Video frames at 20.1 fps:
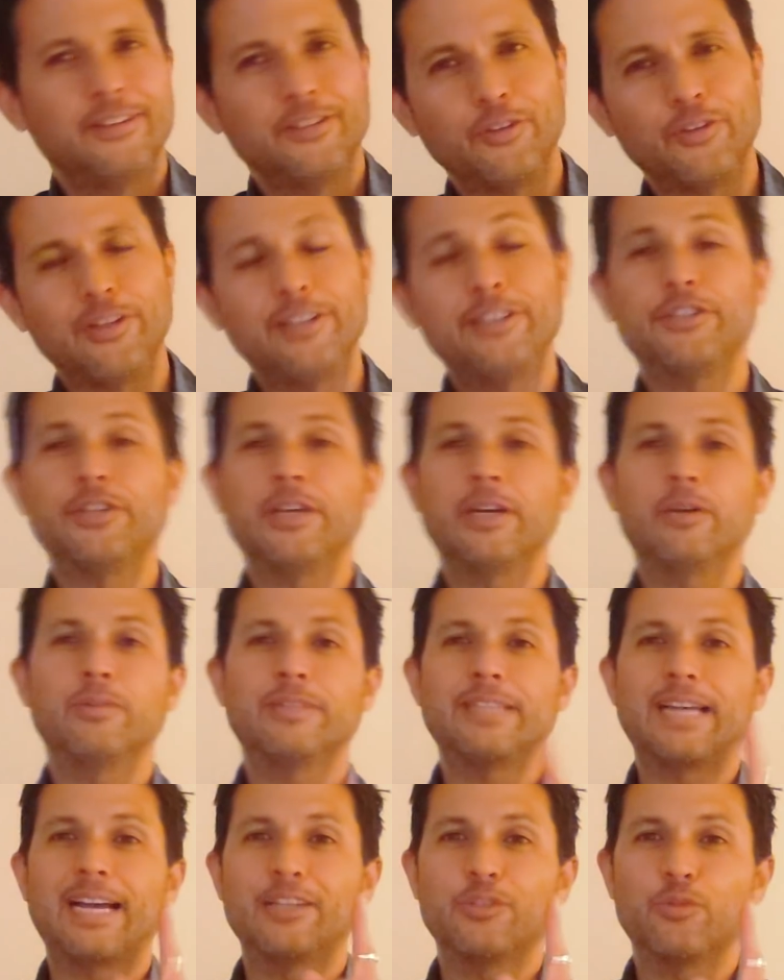So this chick
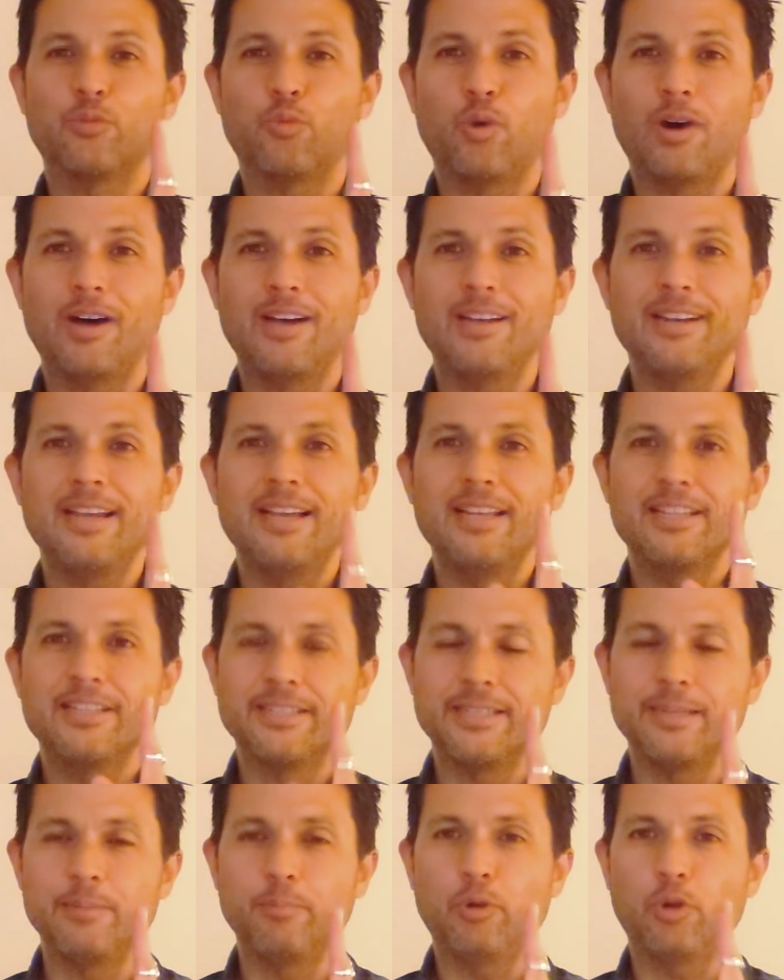was asked one
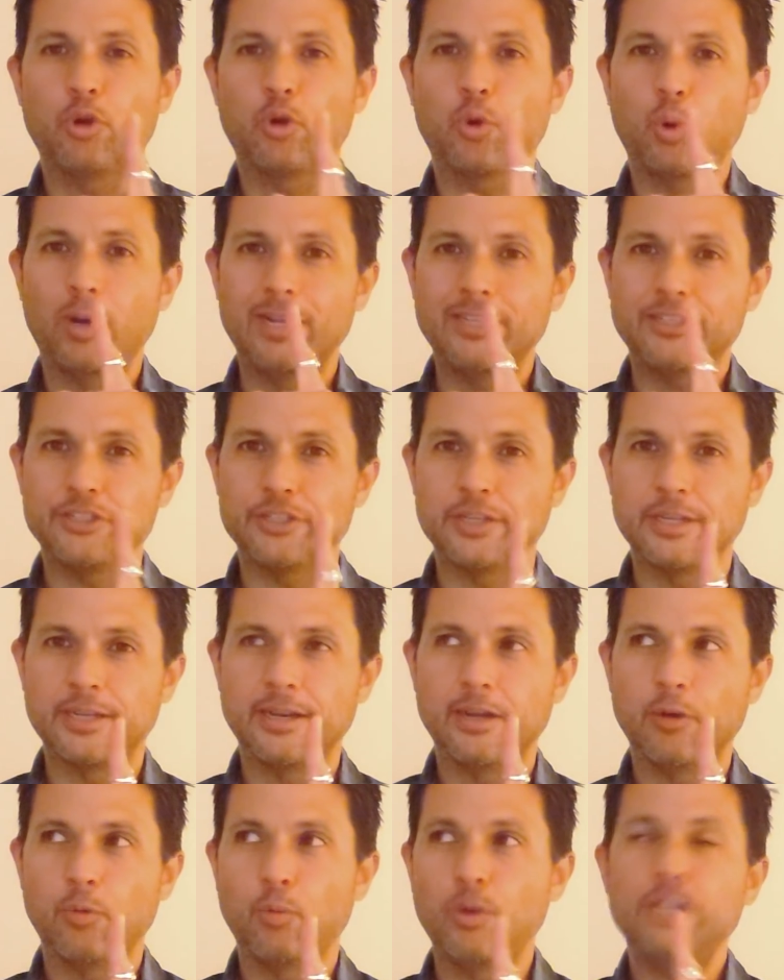simple
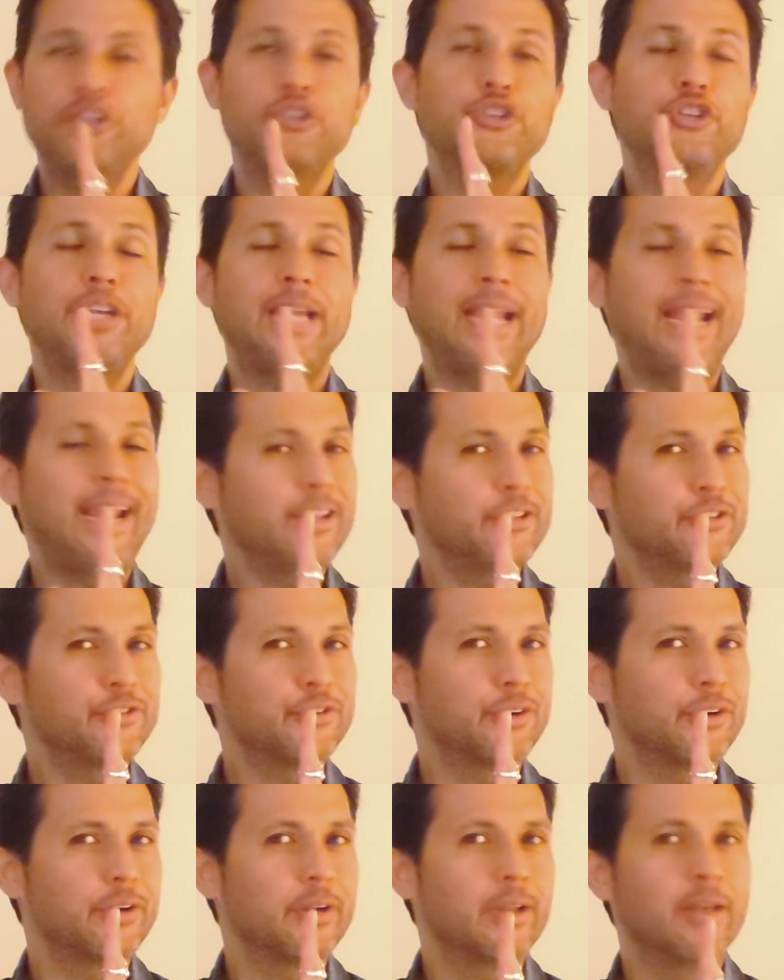question, which she
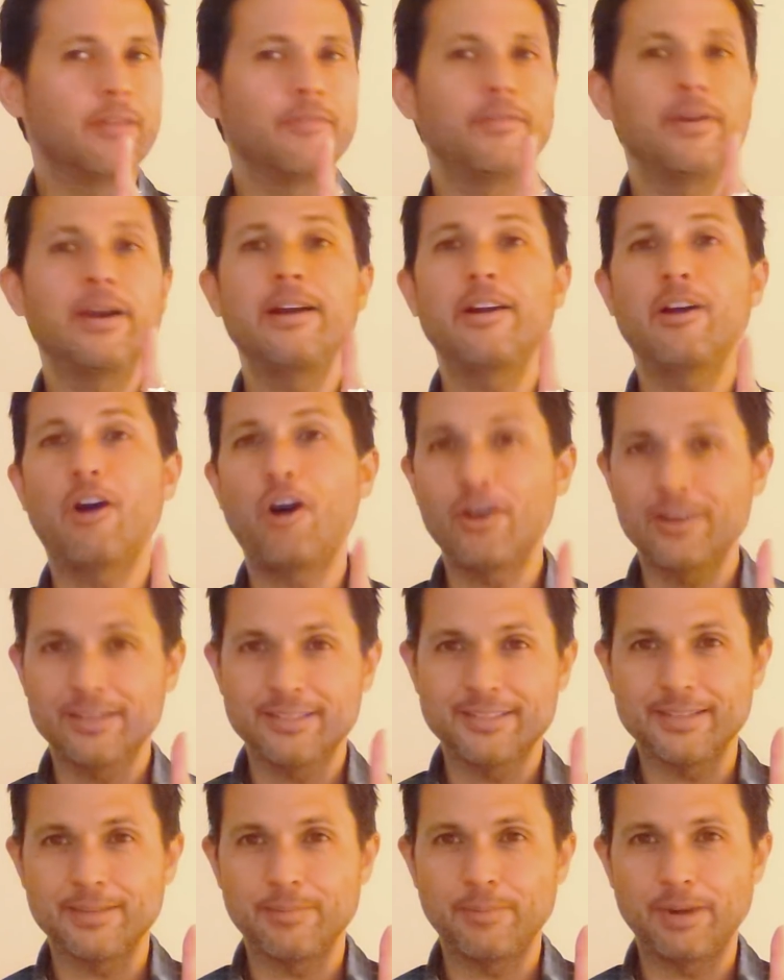answered very
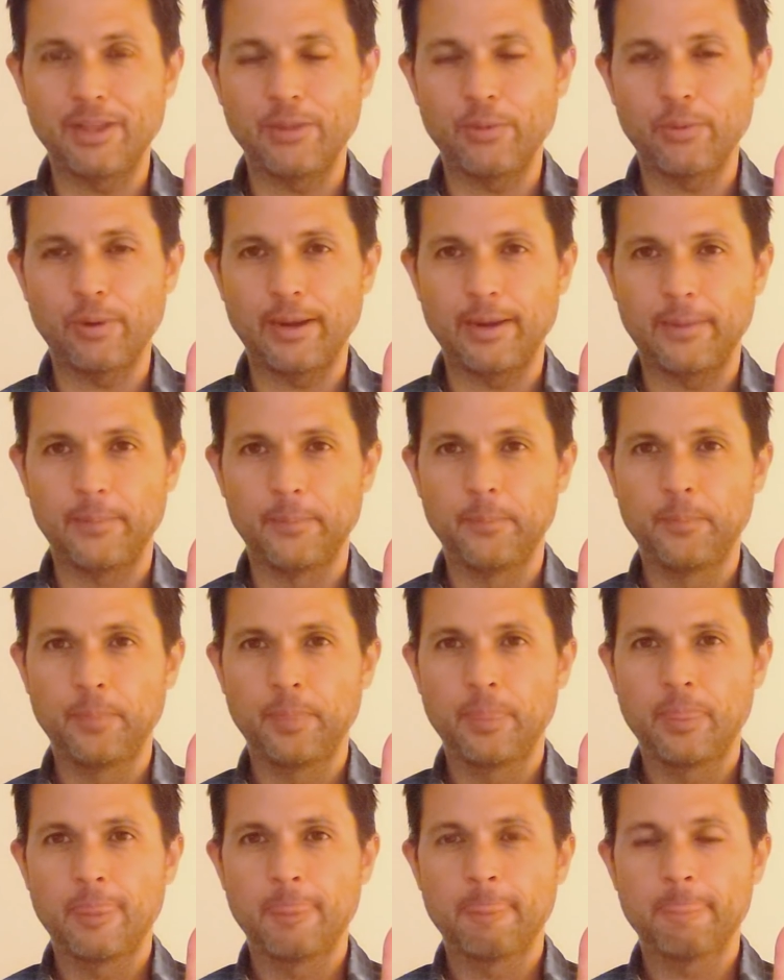honestly, by the way.
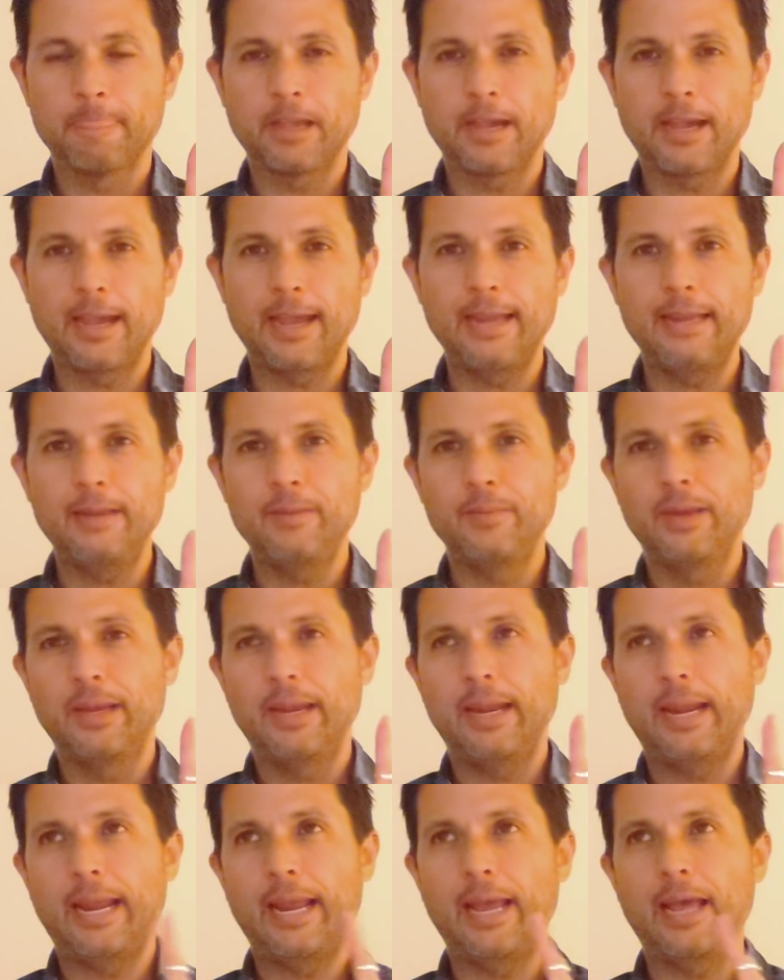Okay,
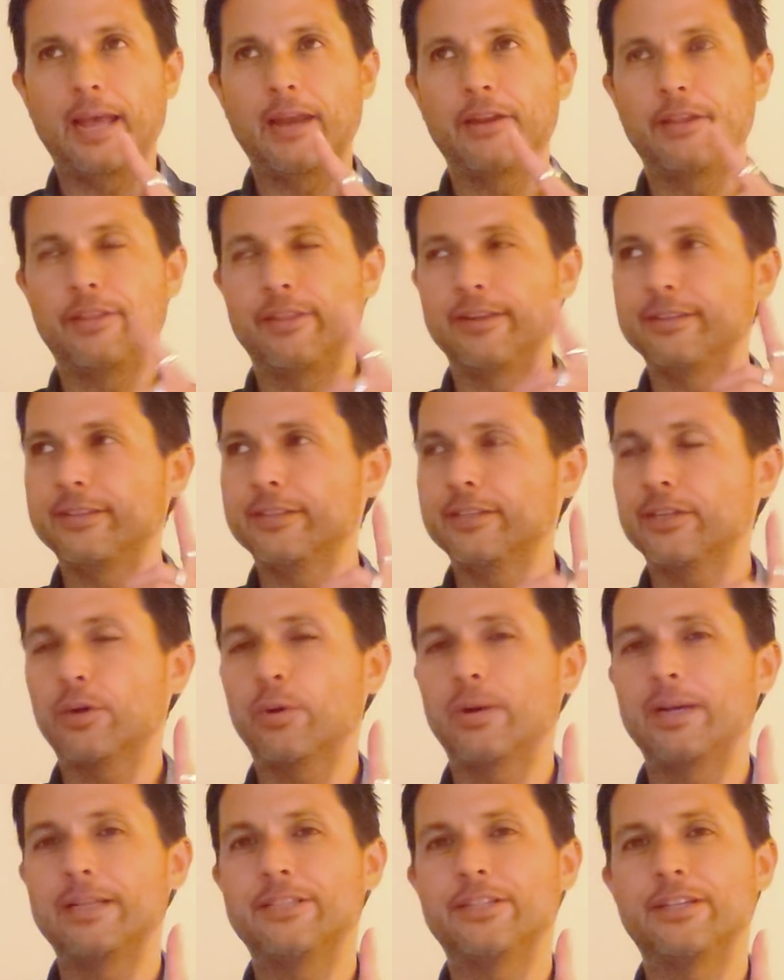and this is a
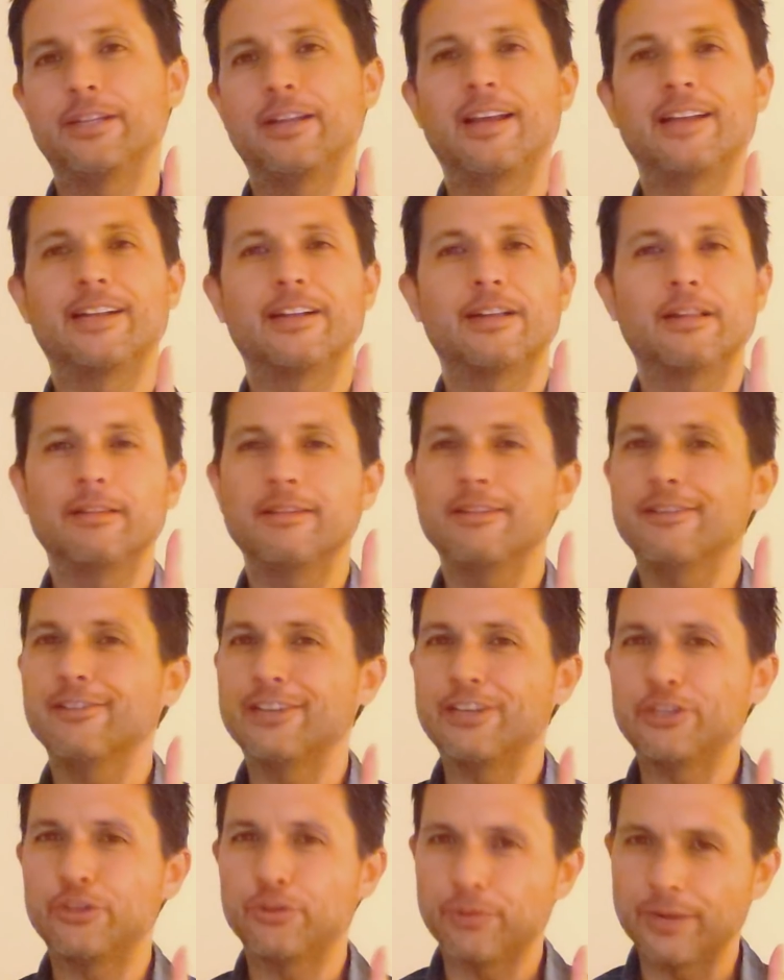question that
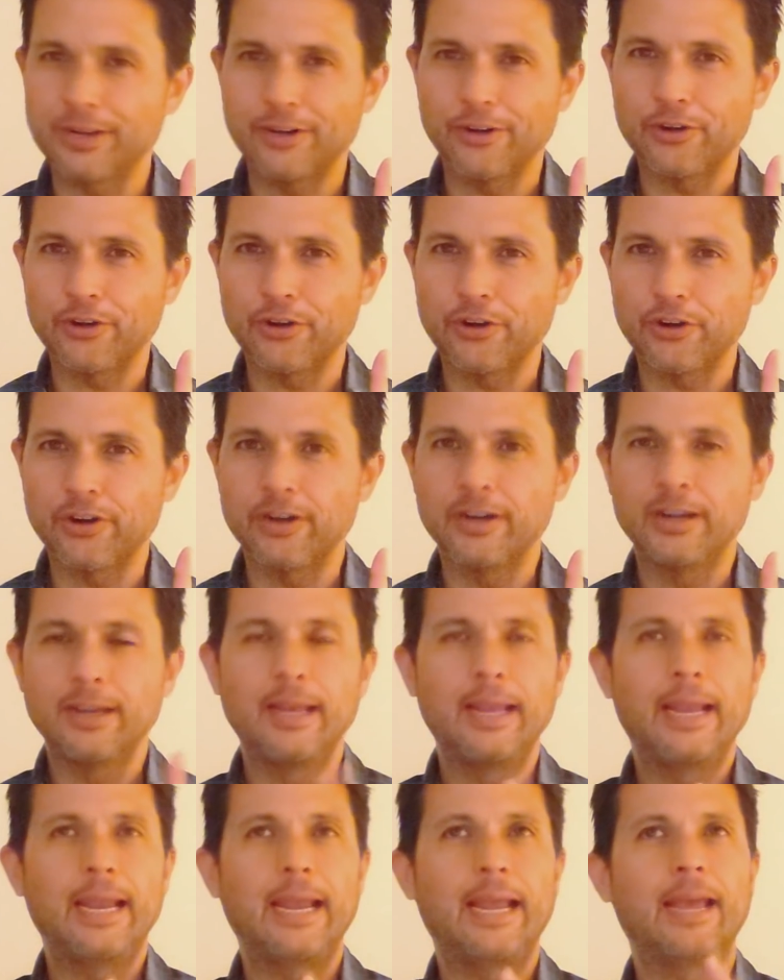clearly triggered her
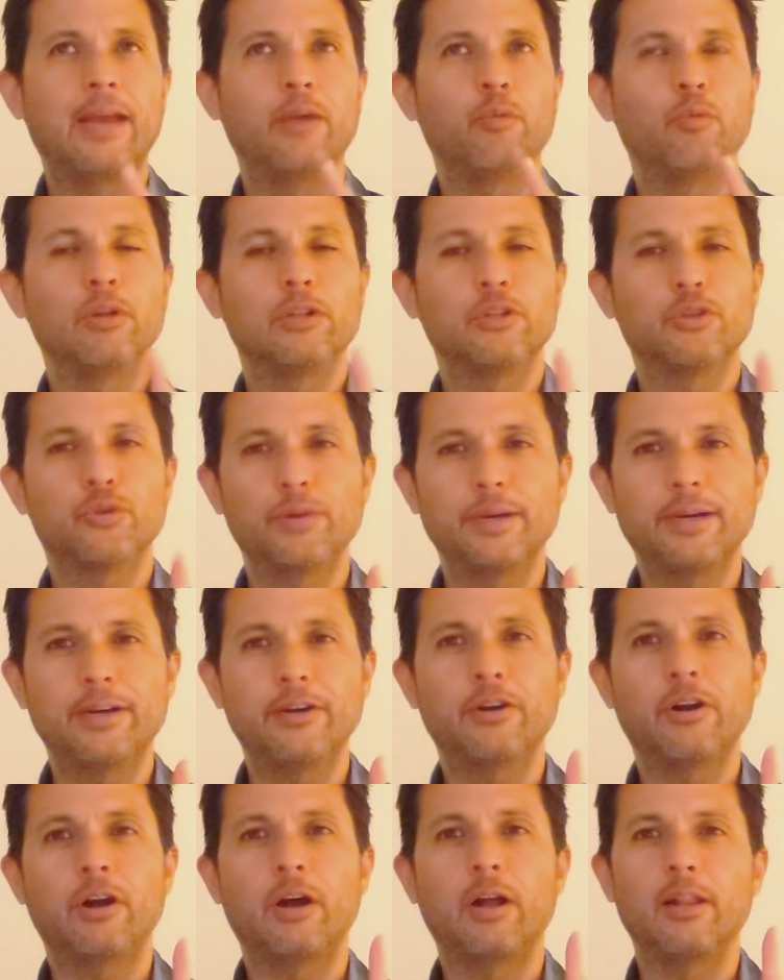and will
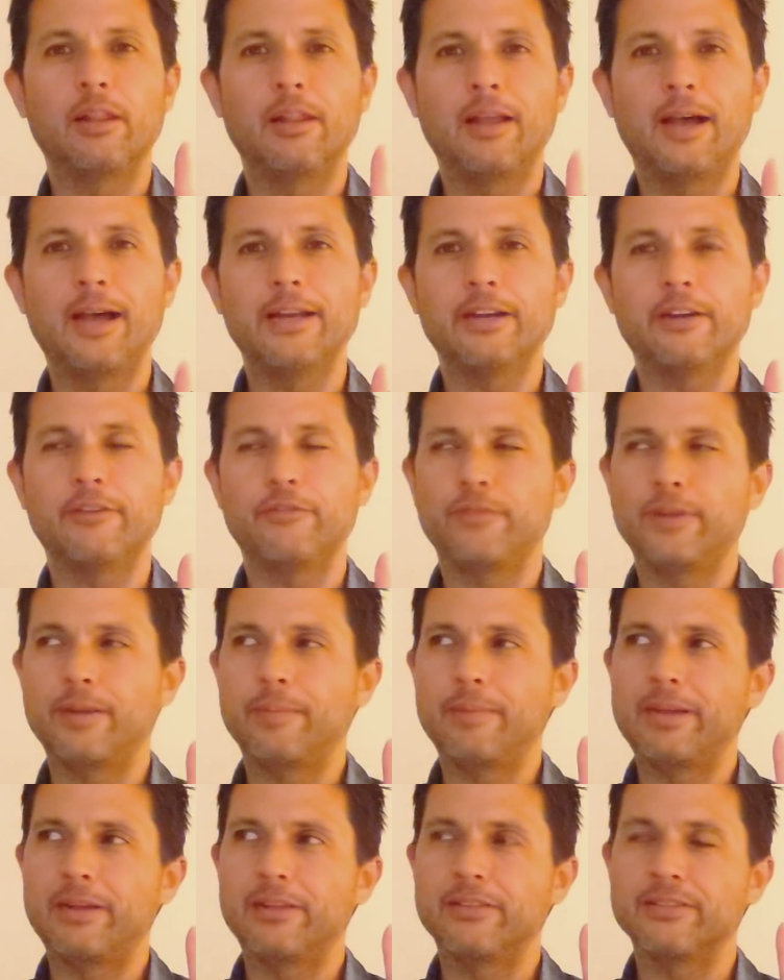trigger a lot of
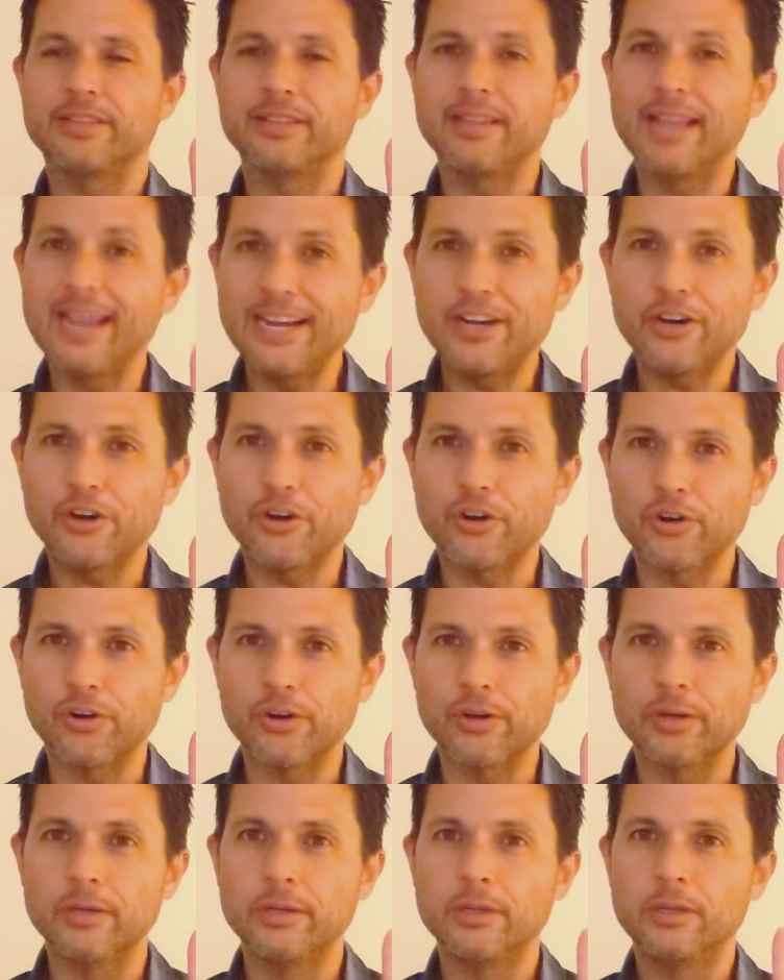females like
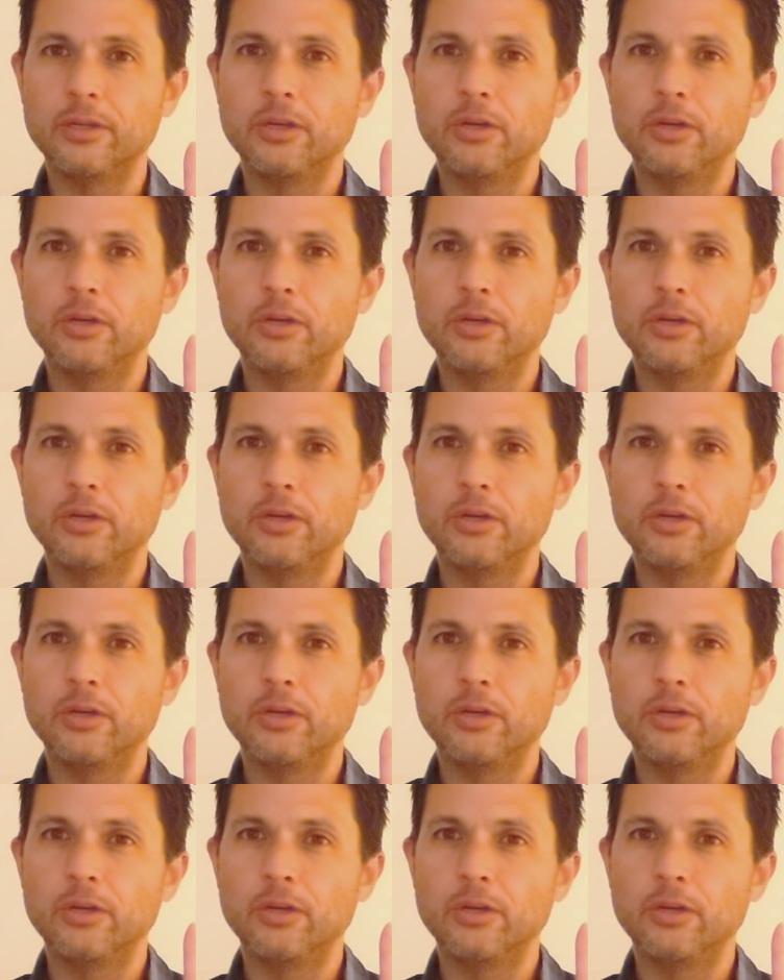her